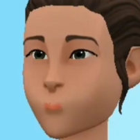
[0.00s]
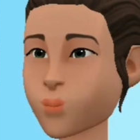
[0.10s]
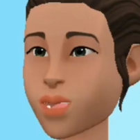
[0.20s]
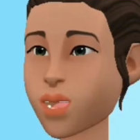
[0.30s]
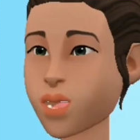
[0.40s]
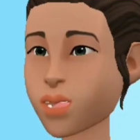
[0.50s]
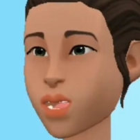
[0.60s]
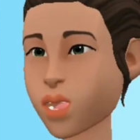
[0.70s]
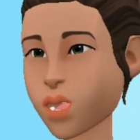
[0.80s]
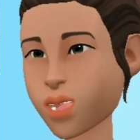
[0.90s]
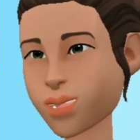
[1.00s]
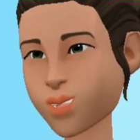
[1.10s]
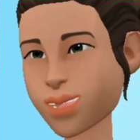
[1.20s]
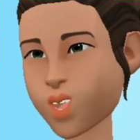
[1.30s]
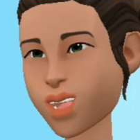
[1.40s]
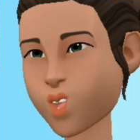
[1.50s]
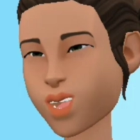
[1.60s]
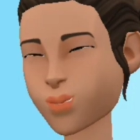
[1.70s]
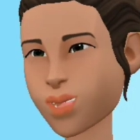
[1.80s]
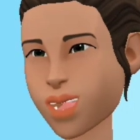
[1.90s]
I would like to remind you that if
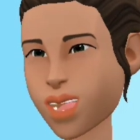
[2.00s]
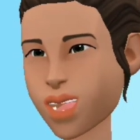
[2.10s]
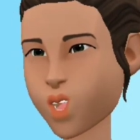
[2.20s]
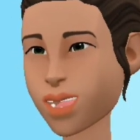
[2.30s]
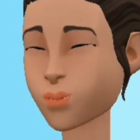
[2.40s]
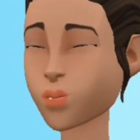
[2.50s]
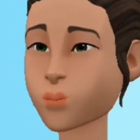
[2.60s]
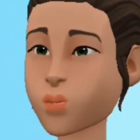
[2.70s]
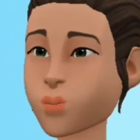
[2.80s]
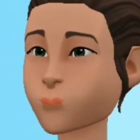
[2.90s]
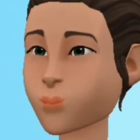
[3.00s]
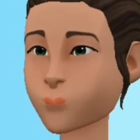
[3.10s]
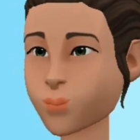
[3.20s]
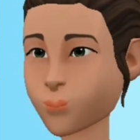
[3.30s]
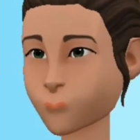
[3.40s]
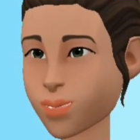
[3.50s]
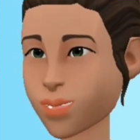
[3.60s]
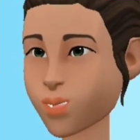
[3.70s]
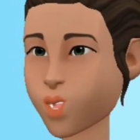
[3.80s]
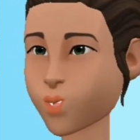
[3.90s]
the symptoms are persistent, you can seek
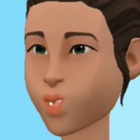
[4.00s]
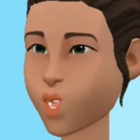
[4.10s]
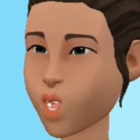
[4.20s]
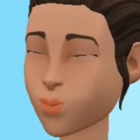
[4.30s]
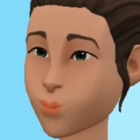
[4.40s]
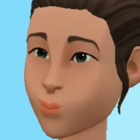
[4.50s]
medical help.